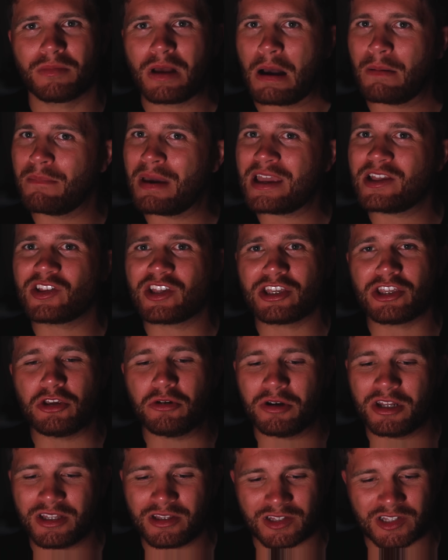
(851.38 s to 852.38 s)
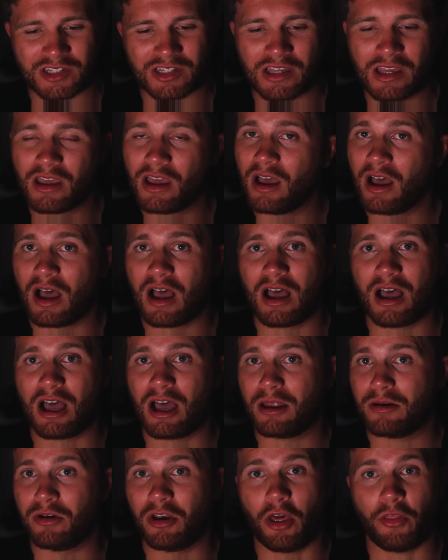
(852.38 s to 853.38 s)
amazing units.
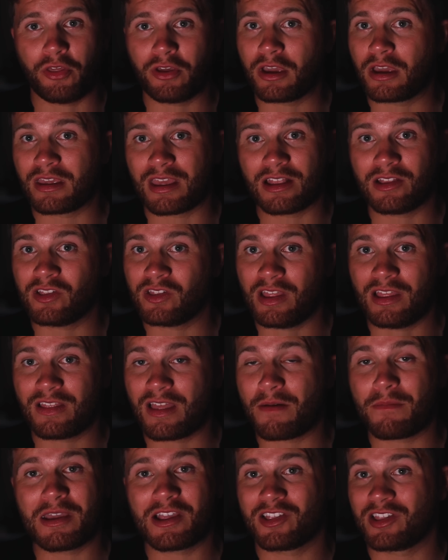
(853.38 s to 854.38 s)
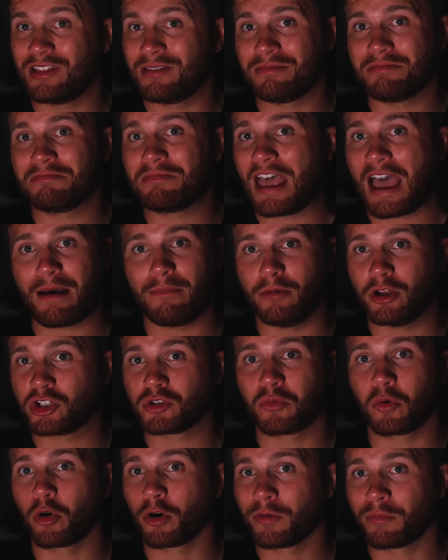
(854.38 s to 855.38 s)
Nothing against it. That makes it that
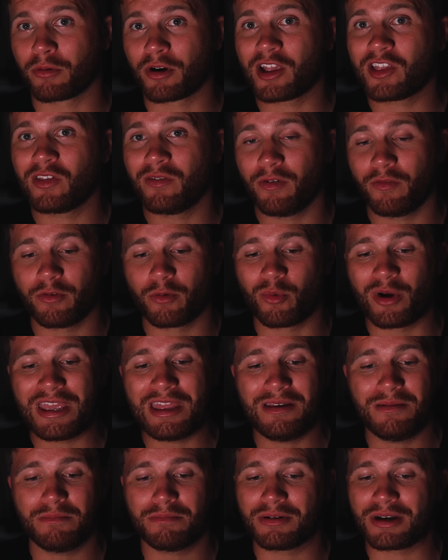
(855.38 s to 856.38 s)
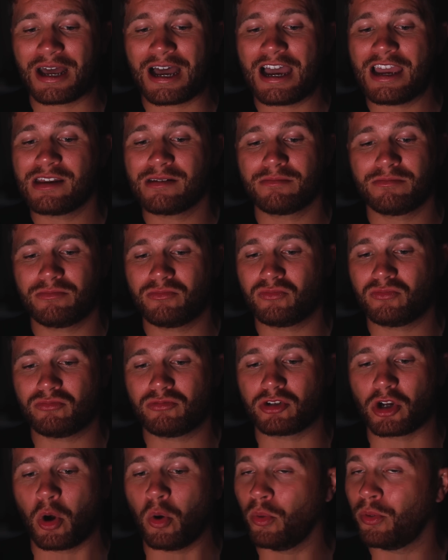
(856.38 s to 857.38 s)
much more impressive of a win, but I
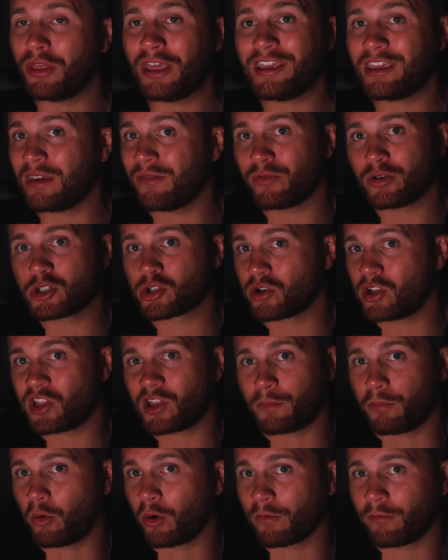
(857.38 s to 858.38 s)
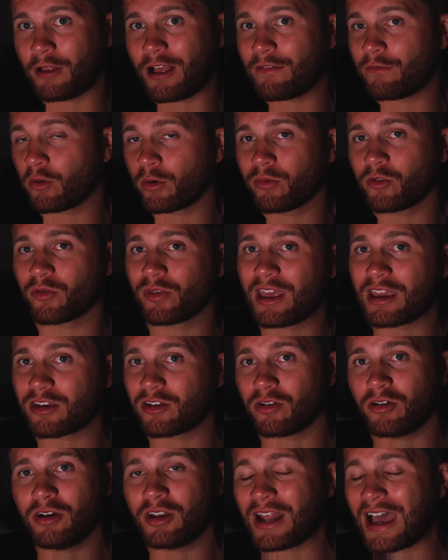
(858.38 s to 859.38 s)
don't think infantry support platforms are that
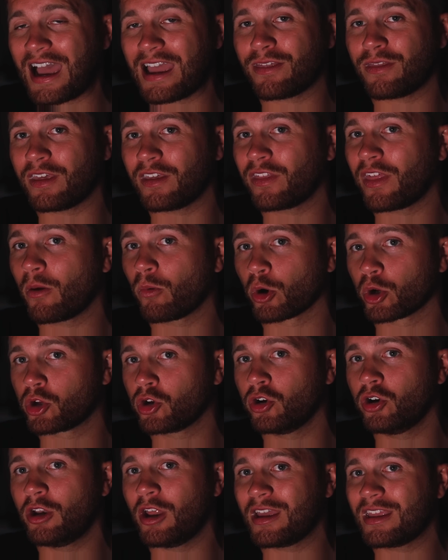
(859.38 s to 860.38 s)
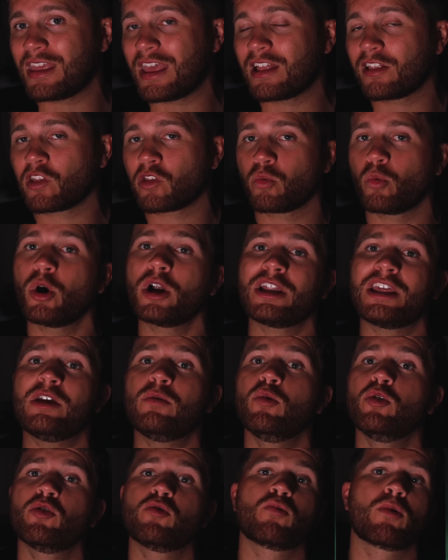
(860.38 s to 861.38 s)
good. I think they were good against what he
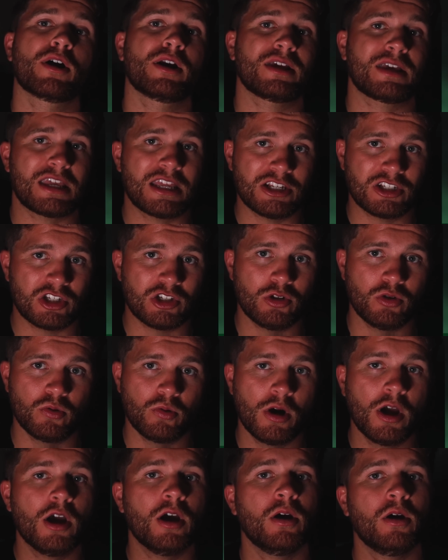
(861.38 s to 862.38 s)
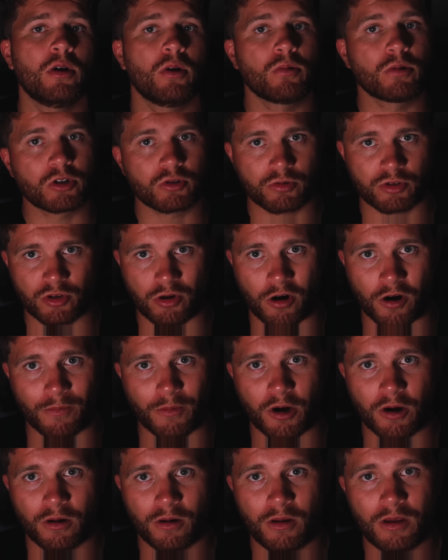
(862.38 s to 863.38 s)
was running into, which was
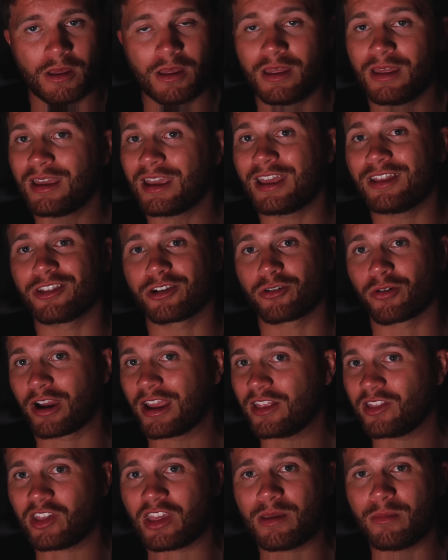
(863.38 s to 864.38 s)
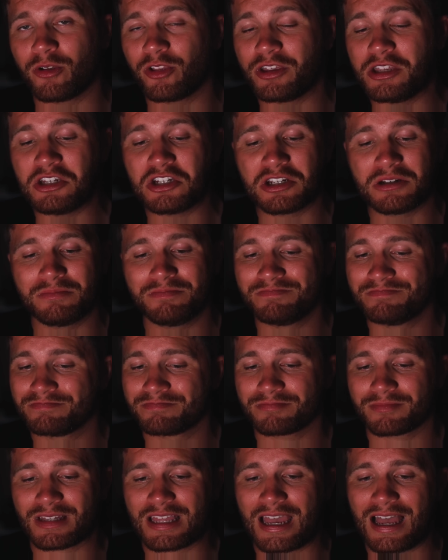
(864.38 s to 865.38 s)
armor. In the grand scheme of Legion,
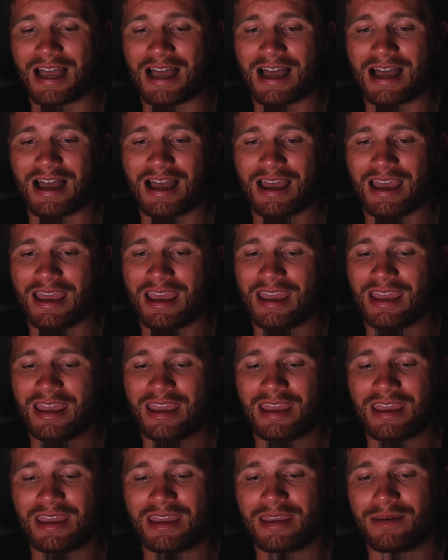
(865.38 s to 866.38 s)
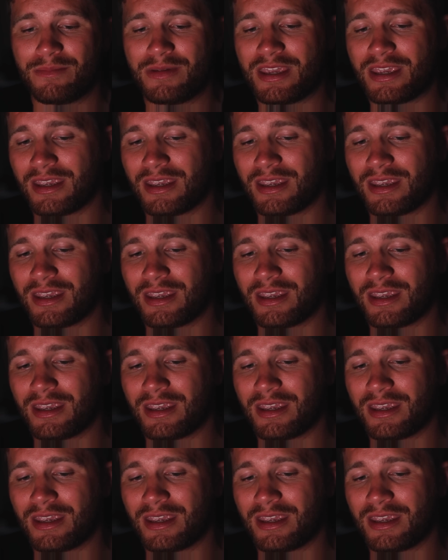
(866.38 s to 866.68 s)
I